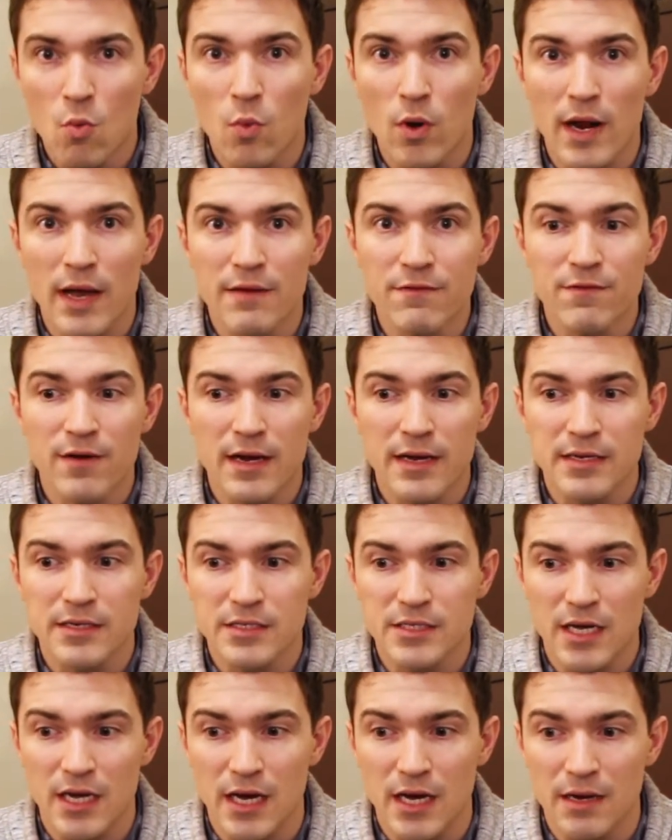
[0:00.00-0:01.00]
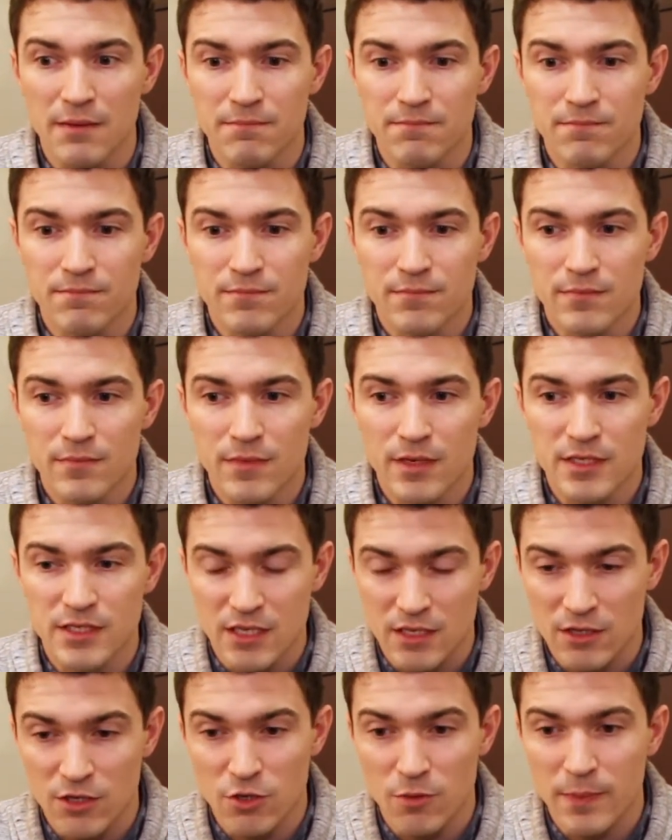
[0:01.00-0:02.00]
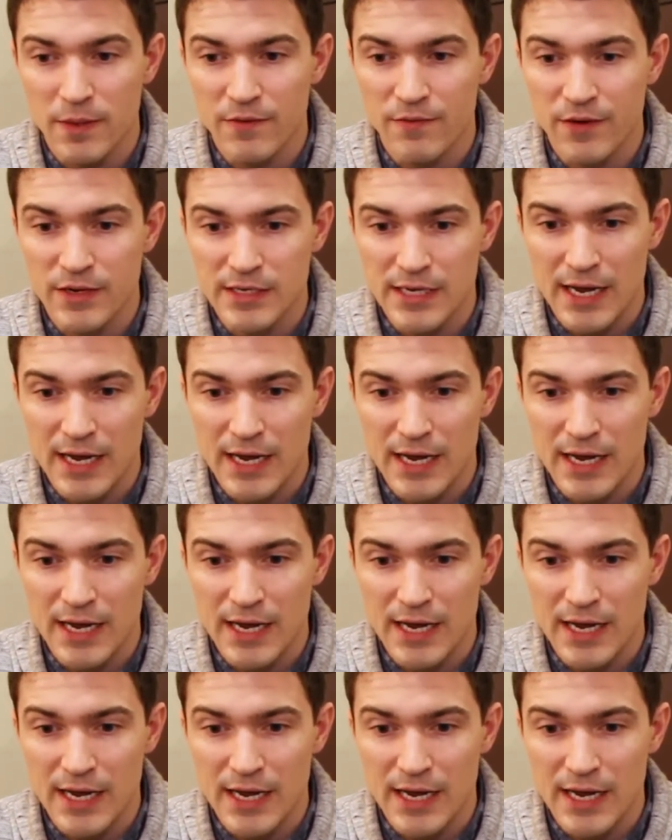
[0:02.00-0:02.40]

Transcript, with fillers: what i find um, it's a little bit of a